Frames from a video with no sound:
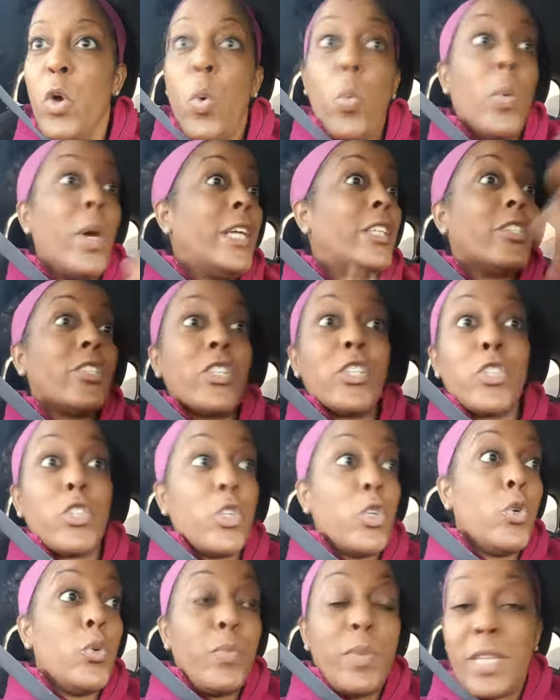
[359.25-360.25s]
We just
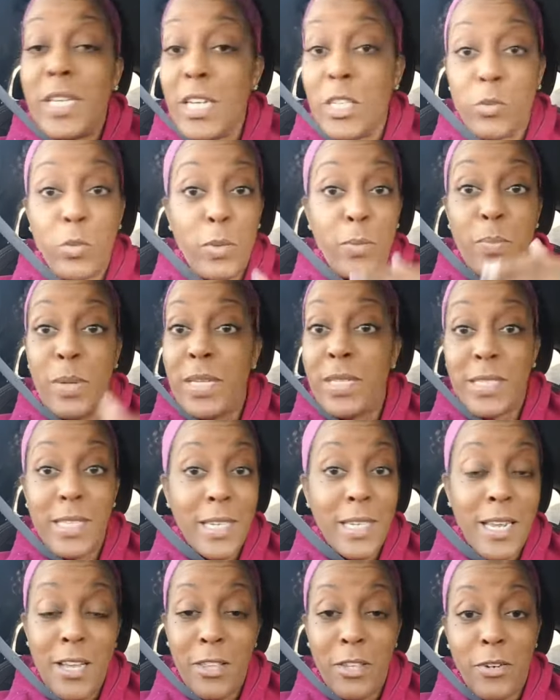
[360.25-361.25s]
assume because we've been
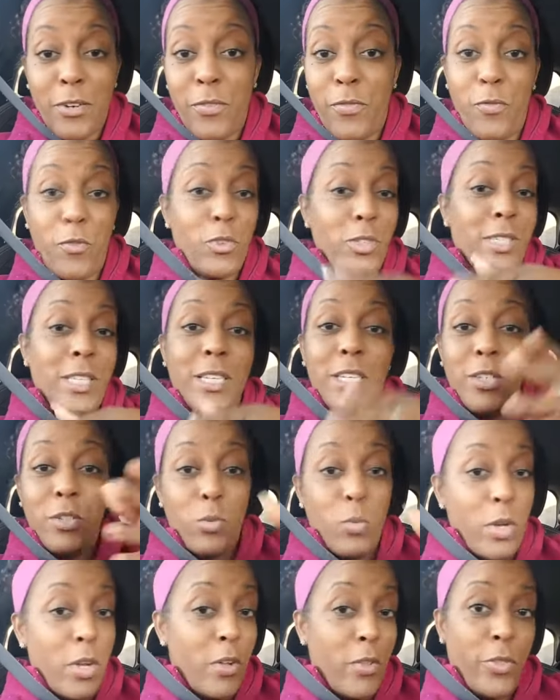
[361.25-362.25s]
together for 10,
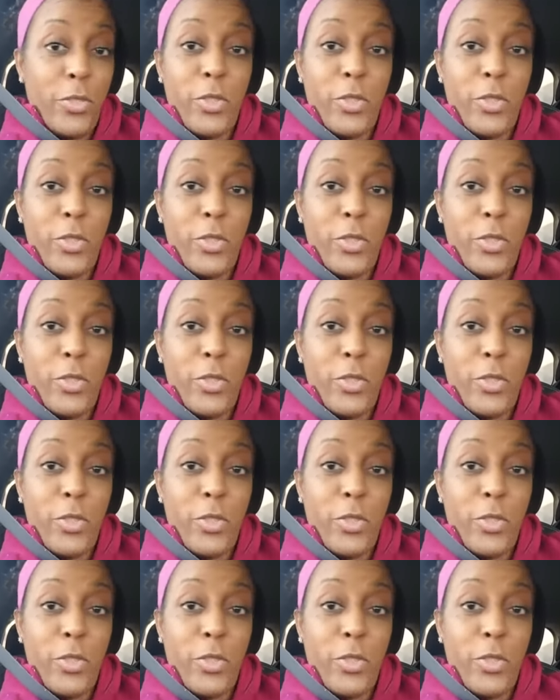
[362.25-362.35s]
12,